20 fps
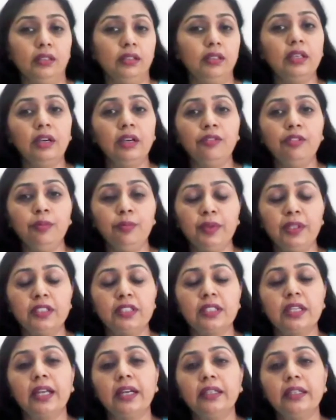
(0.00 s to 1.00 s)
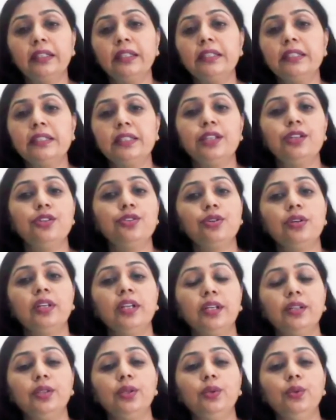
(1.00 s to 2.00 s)
governments at the central
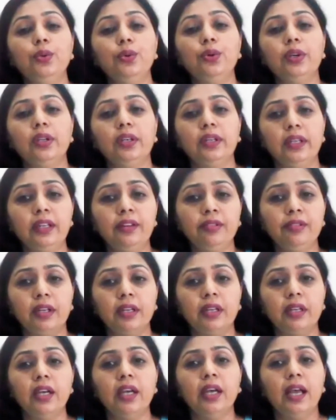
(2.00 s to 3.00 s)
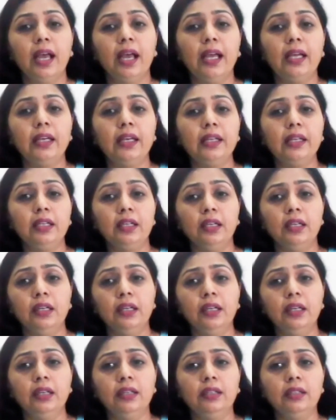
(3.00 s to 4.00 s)
and the local level.
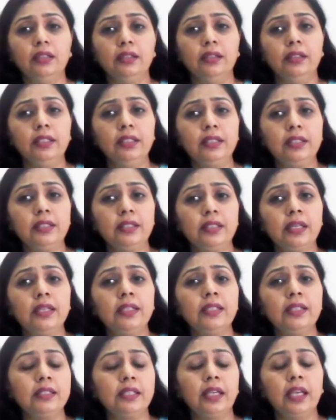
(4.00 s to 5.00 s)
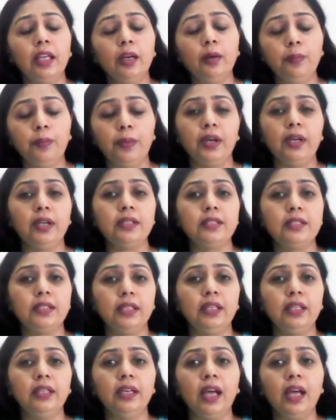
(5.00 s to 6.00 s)
And this does help us
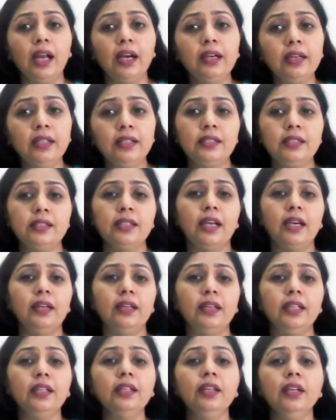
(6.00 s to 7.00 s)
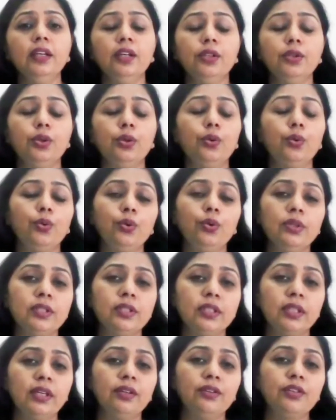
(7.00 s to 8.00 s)
in understanding the roles
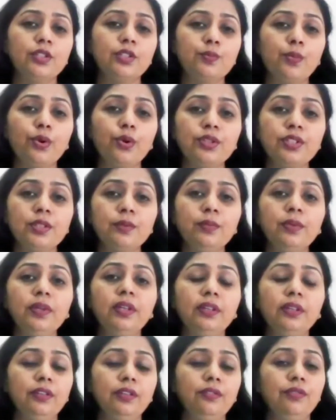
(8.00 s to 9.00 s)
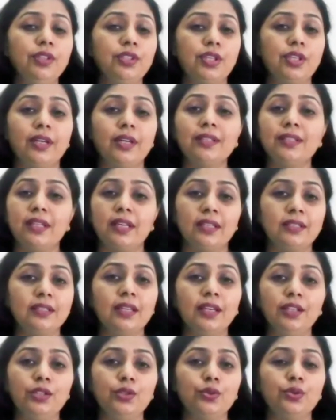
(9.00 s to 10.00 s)
and responsibility which has
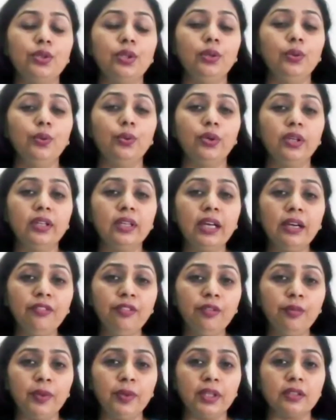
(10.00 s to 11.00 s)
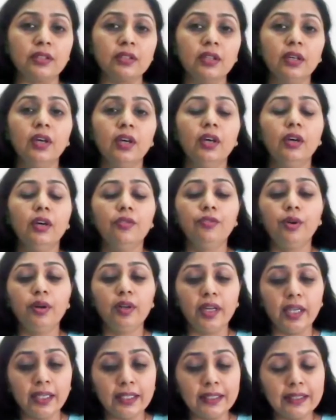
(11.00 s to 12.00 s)
assigned to the local government. For
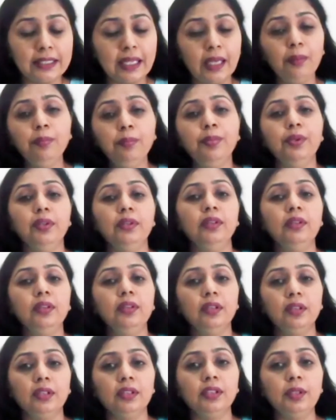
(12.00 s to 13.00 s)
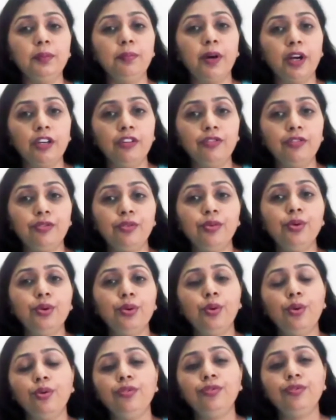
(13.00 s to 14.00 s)
example, the part 4
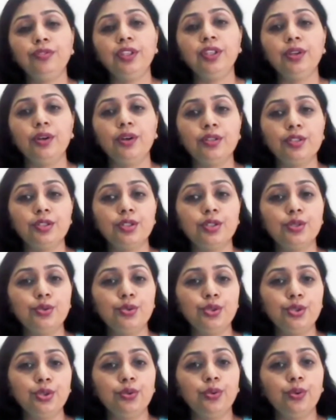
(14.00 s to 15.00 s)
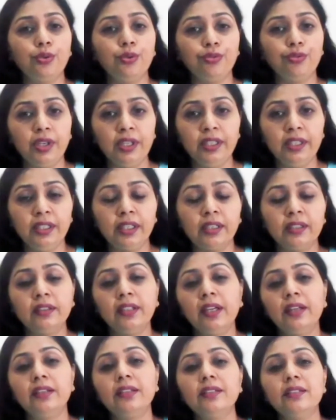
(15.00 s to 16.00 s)
of the Constitution of India,
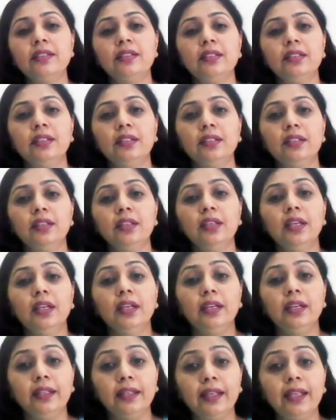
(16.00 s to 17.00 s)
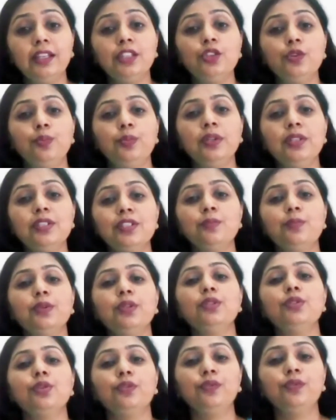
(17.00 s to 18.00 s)
that is the directive
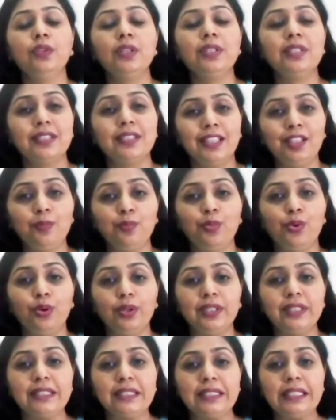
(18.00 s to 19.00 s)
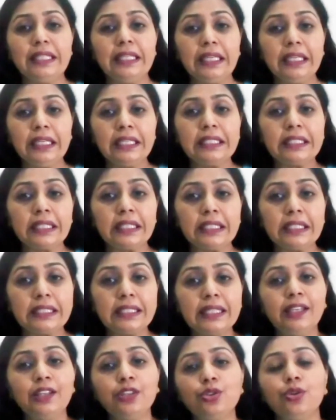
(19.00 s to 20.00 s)
principles of the state policy, is a
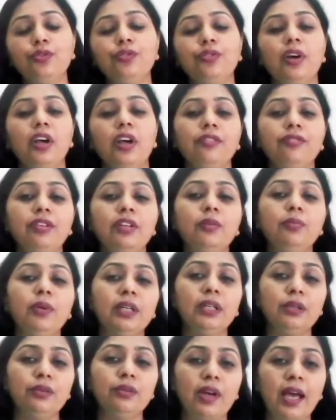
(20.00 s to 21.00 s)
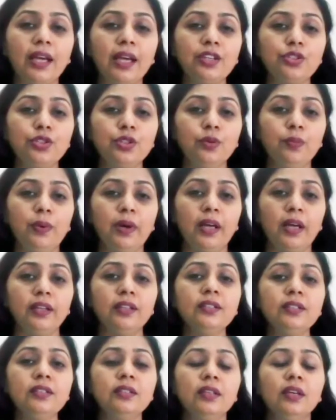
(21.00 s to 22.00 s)
set of affirmative action
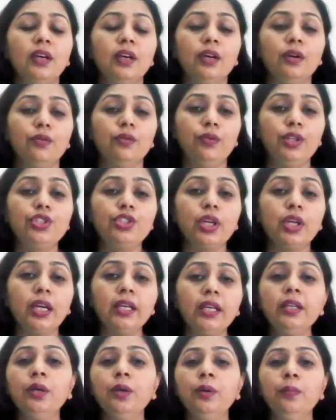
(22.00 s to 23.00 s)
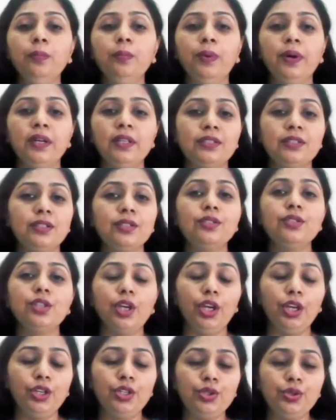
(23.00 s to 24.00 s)
plans which encompasses
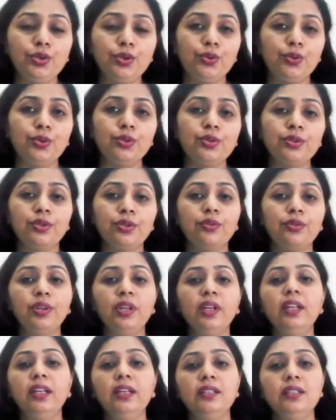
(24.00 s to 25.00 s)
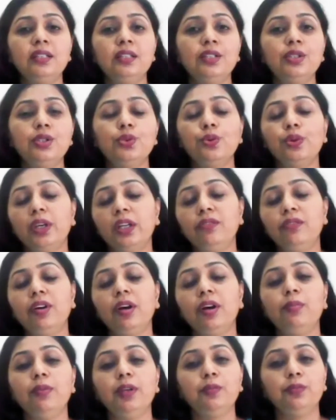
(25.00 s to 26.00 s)
issues related to
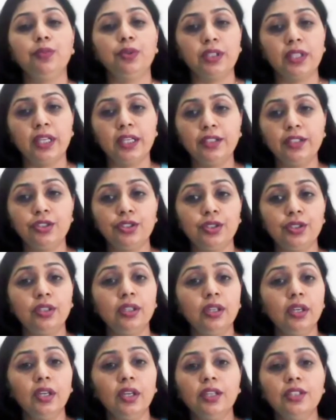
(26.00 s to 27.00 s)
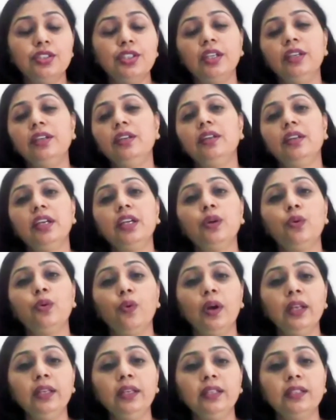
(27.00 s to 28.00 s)
environment protection, gender
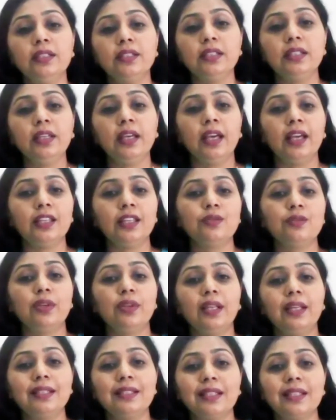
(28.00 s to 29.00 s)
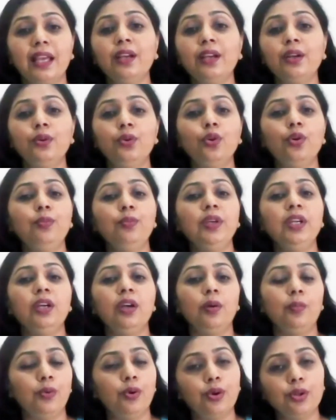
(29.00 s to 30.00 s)
equality, as well as economic
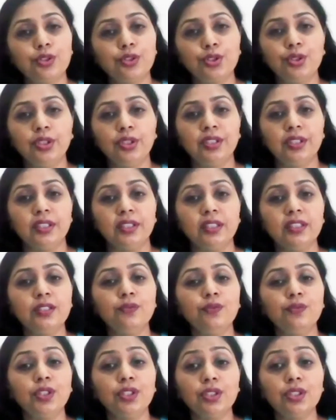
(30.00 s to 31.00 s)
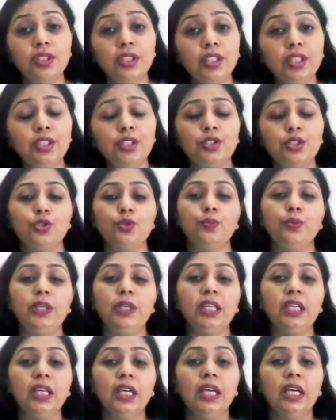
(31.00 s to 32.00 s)
opportunities, which needs to
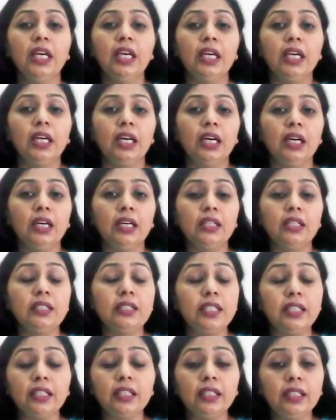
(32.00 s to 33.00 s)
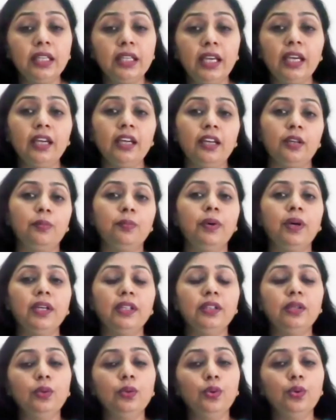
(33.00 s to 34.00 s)
be taken care of by
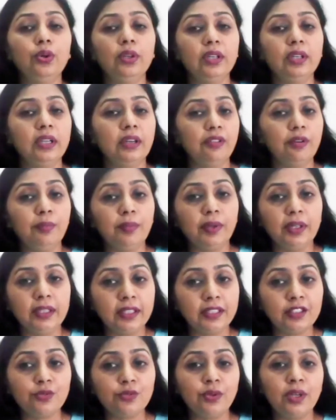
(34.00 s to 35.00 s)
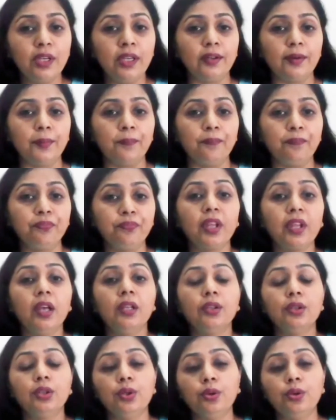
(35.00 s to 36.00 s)
the local government as well.
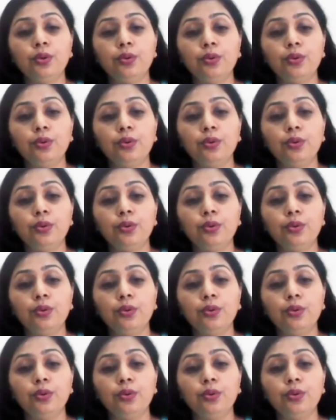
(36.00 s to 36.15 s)
The